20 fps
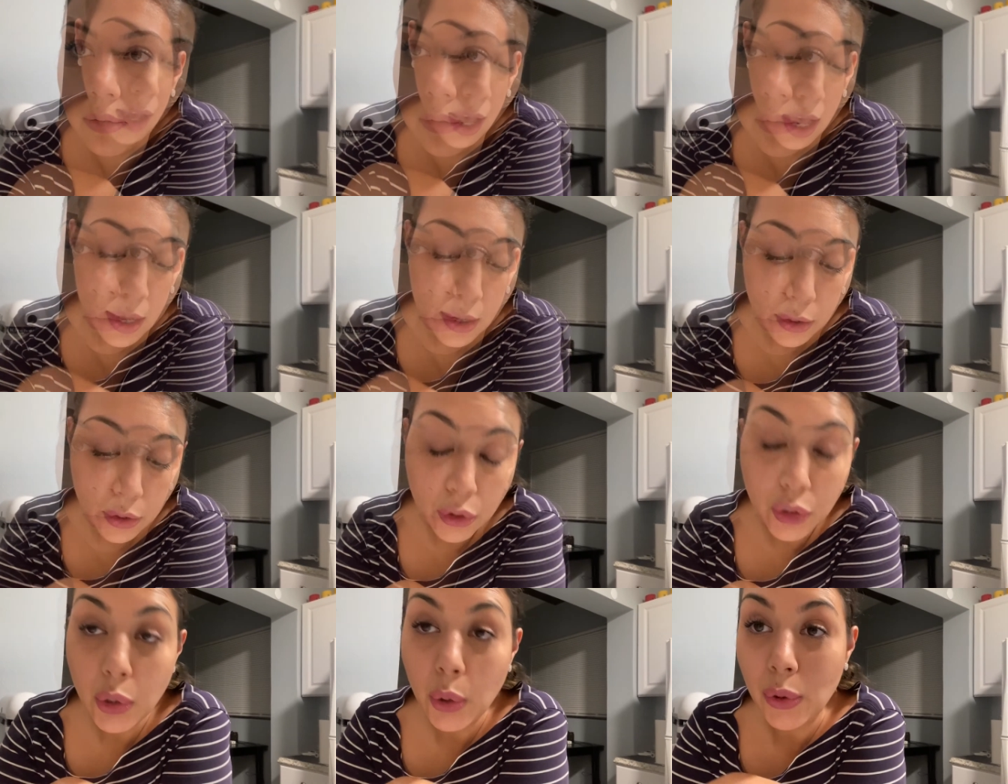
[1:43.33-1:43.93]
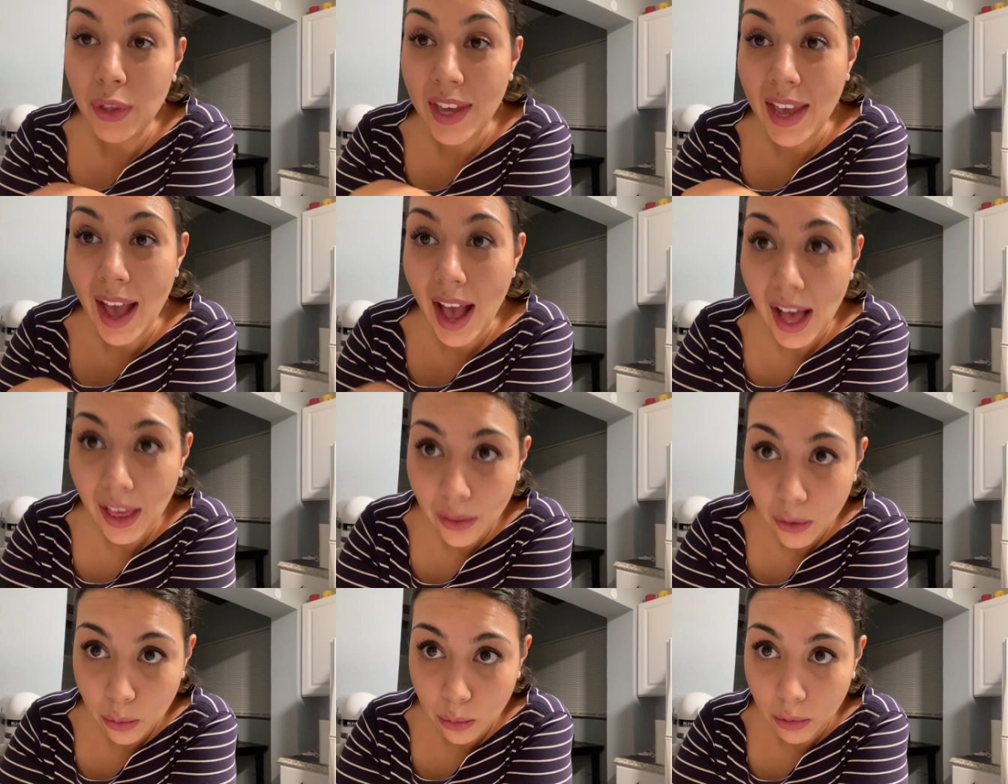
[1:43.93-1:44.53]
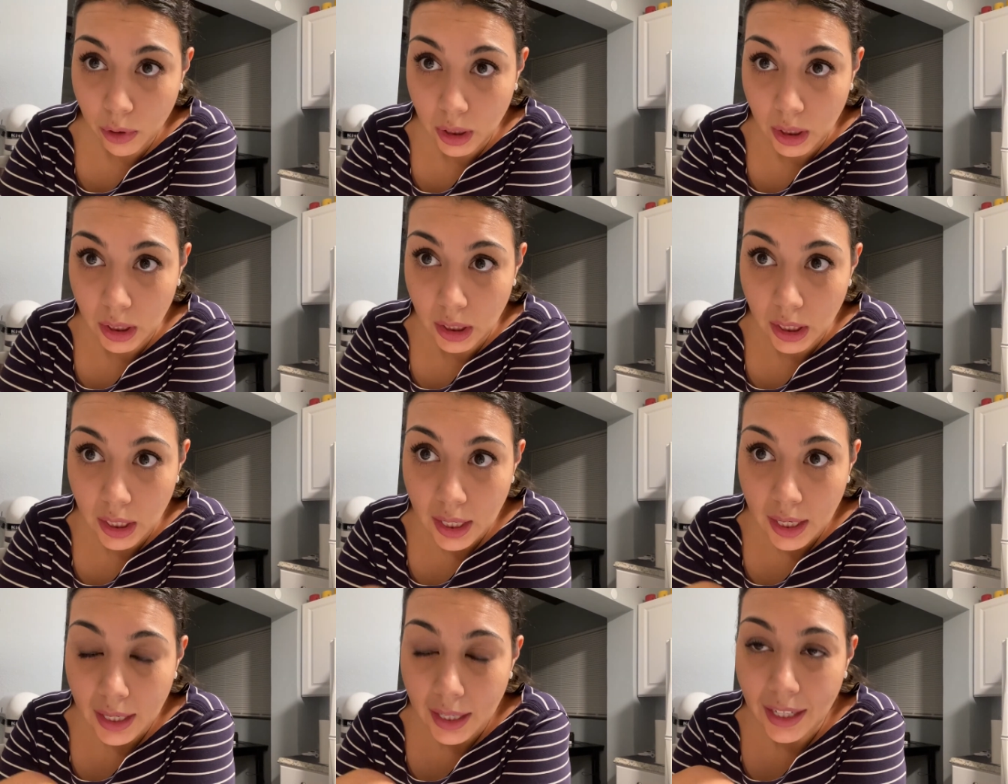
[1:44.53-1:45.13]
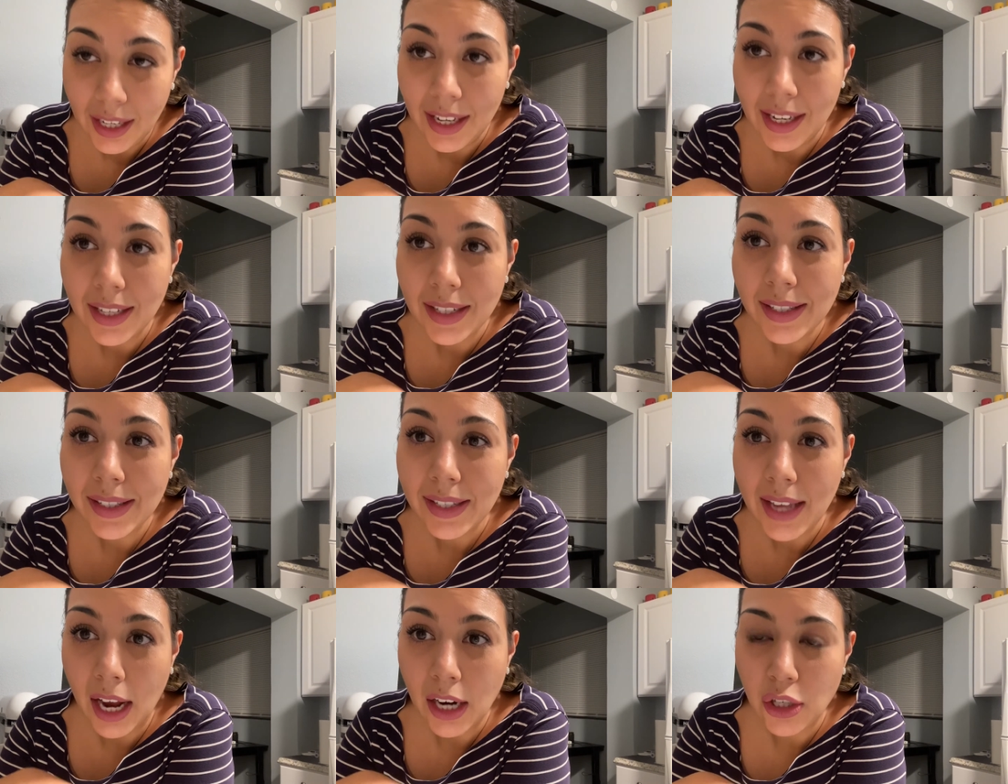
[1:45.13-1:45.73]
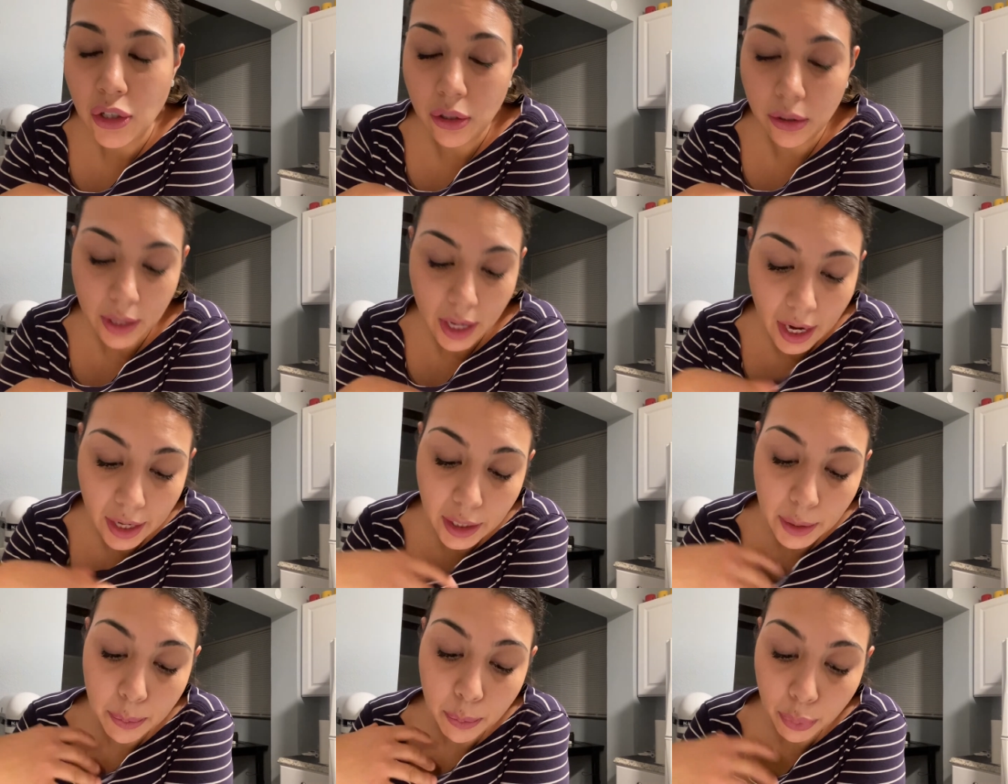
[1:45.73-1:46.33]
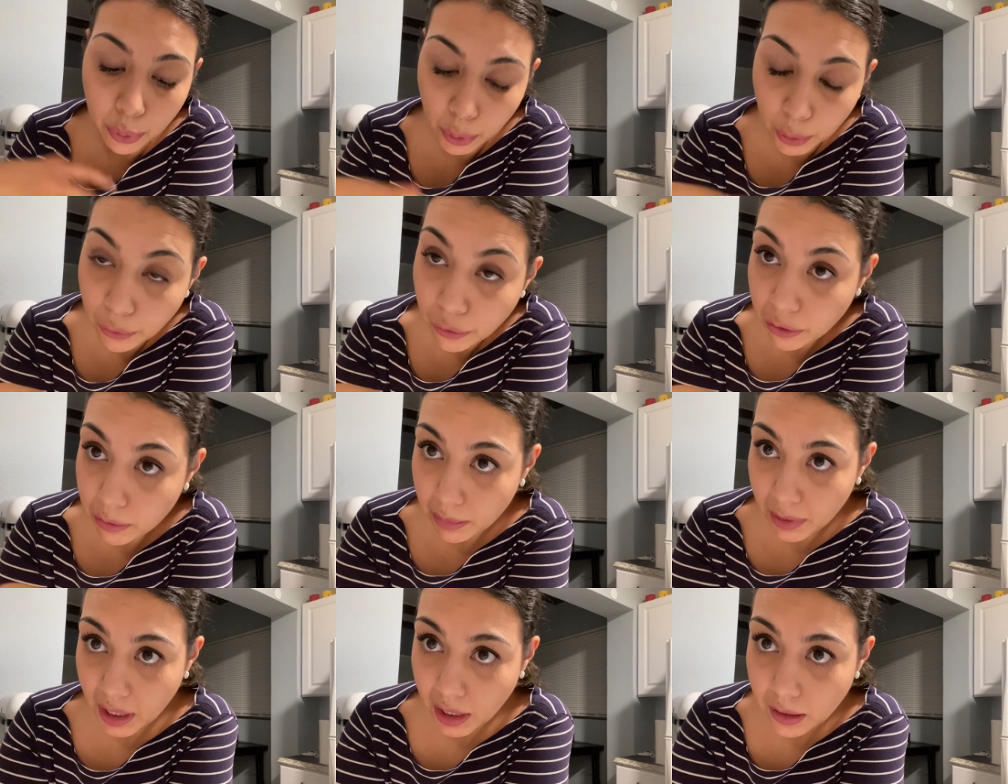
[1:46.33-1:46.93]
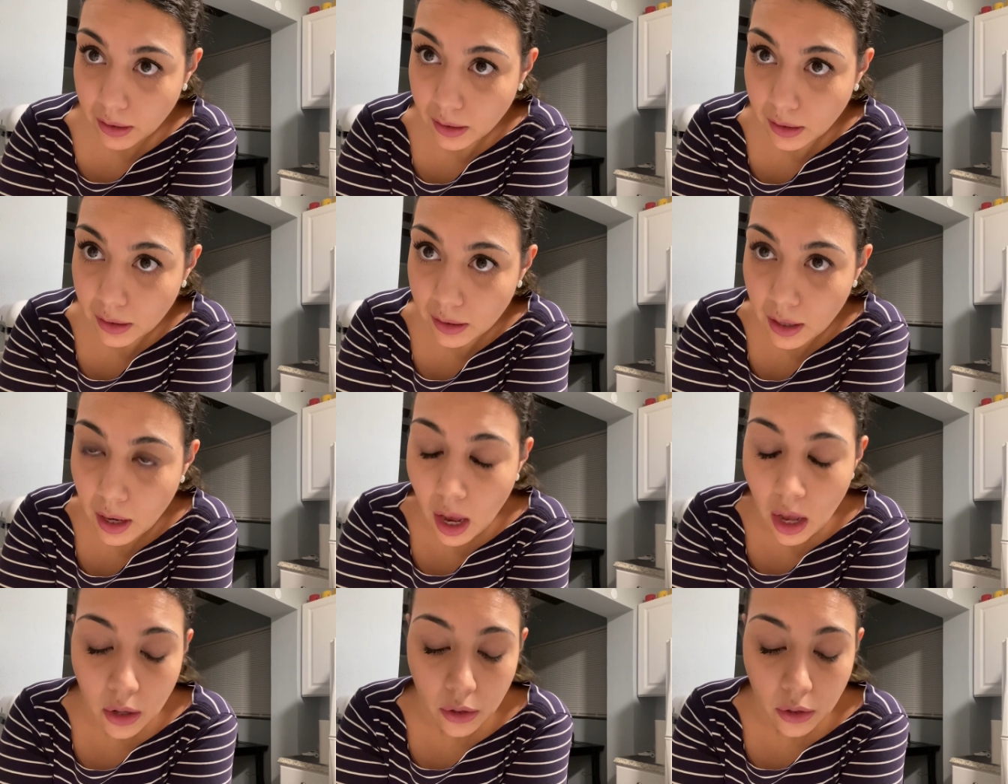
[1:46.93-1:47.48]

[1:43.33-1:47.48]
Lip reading: so the other one, it's actually an improved mix,